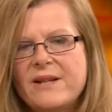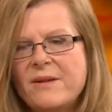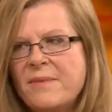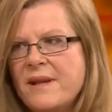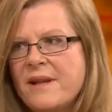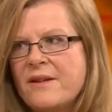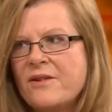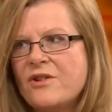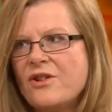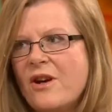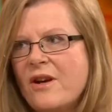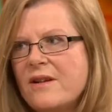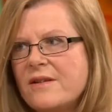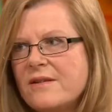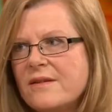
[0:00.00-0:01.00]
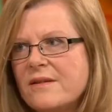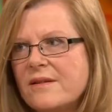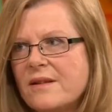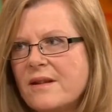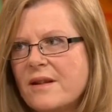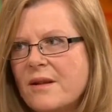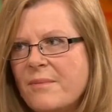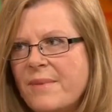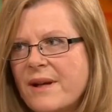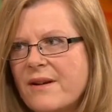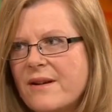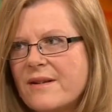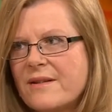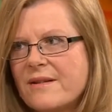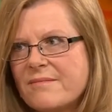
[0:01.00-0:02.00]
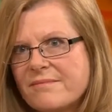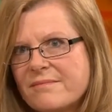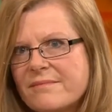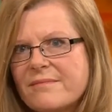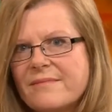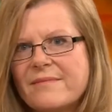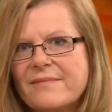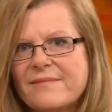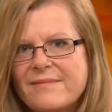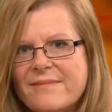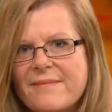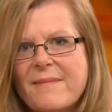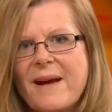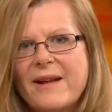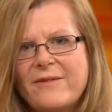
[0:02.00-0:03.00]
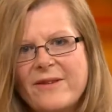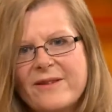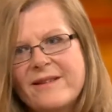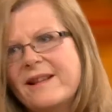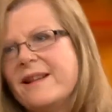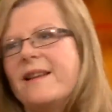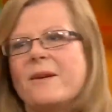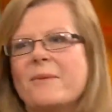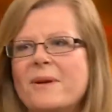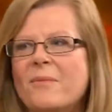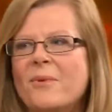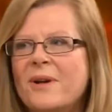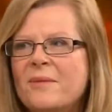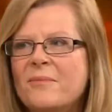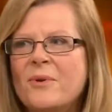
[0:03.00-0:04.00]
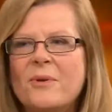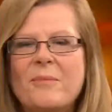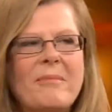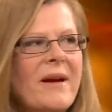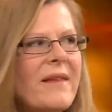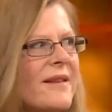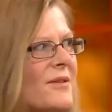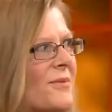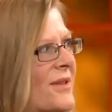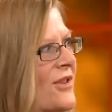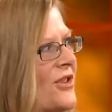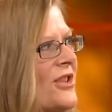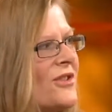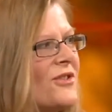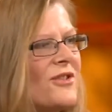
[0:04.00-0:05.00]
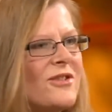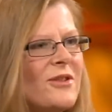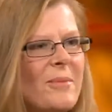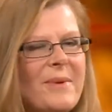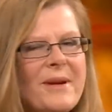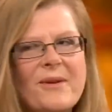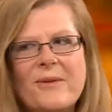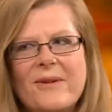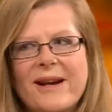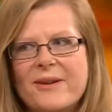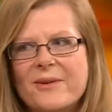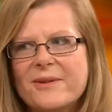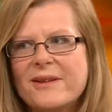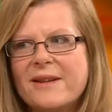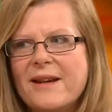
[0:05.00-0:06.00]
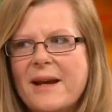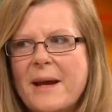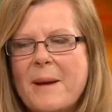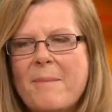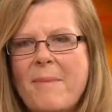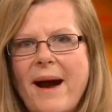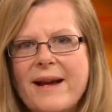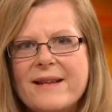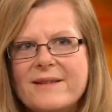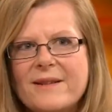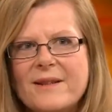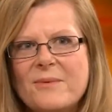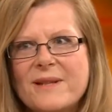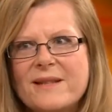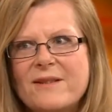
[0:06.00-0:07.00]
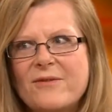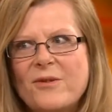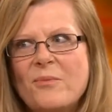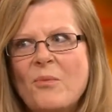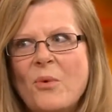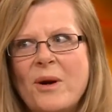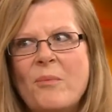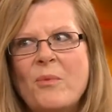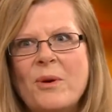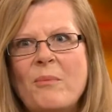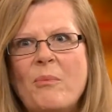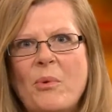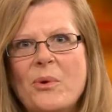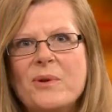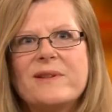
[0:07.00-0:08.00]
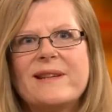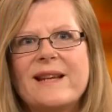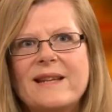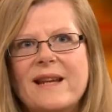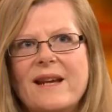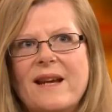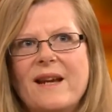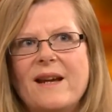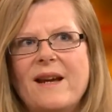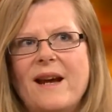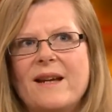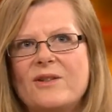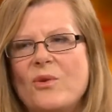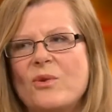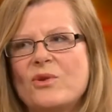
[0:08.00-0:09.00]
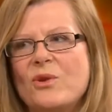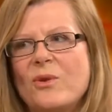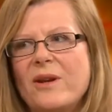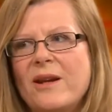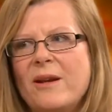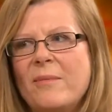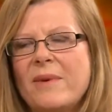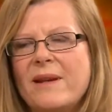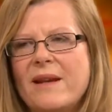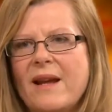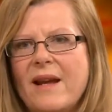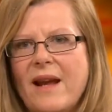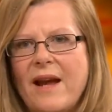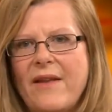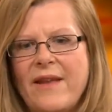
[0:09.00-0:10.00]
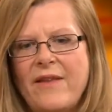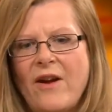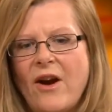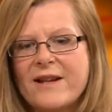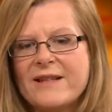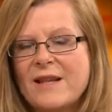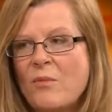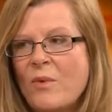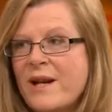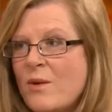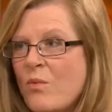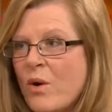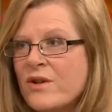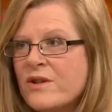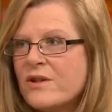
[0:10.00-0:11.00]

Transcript: Better me than a child, because unfortunately there were more and more mothers with children stopping around by, so it was even more and more important that I talked to him and, and then I asked him what he